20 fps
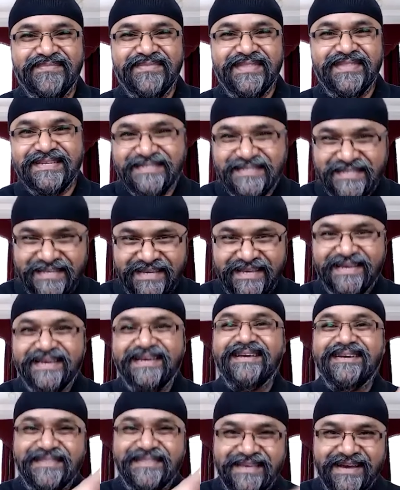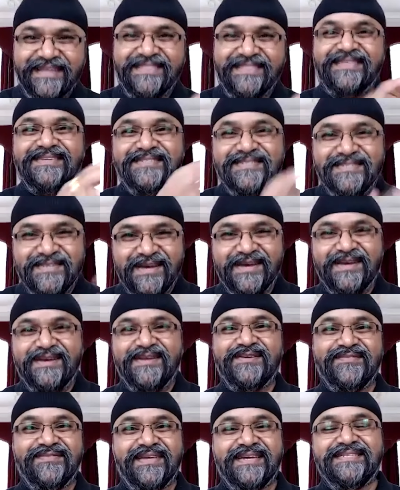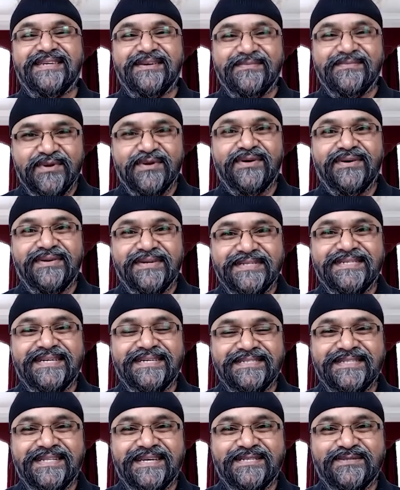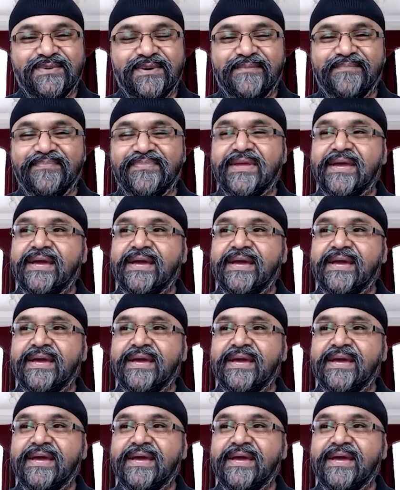There's the the other side of that same connotation there as well.